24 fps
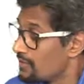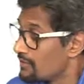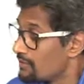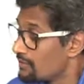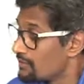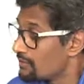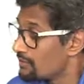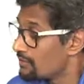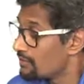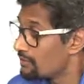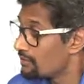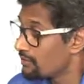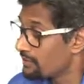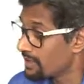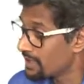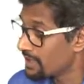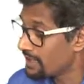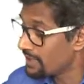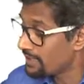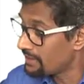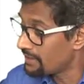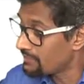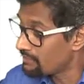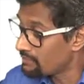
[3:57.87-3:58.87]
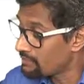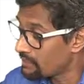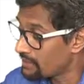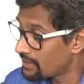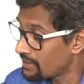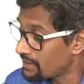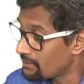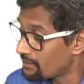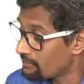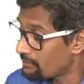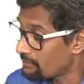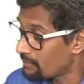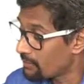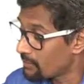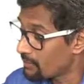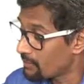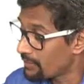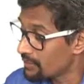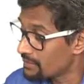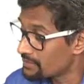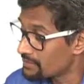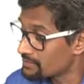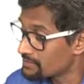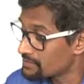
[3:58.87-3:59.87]
So we have one
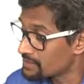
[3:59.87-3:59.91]
point